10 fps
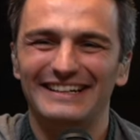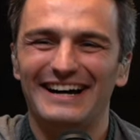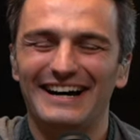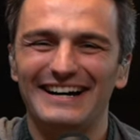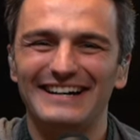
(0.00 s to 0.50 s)

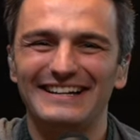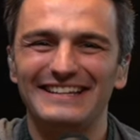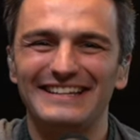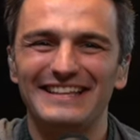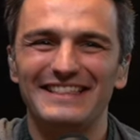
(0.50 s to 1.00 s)
Uh,
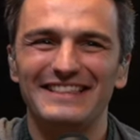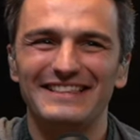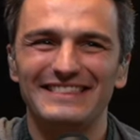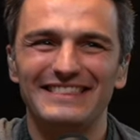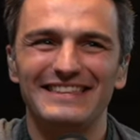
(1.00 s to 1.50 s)

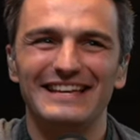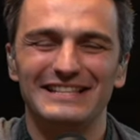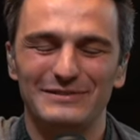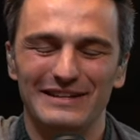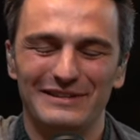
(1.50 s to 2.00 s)

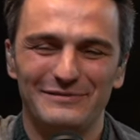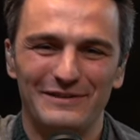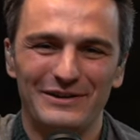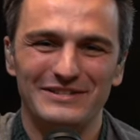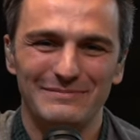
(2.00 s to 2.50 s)
it's it's
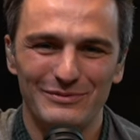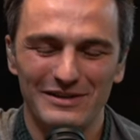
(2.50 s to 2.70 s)
very simple.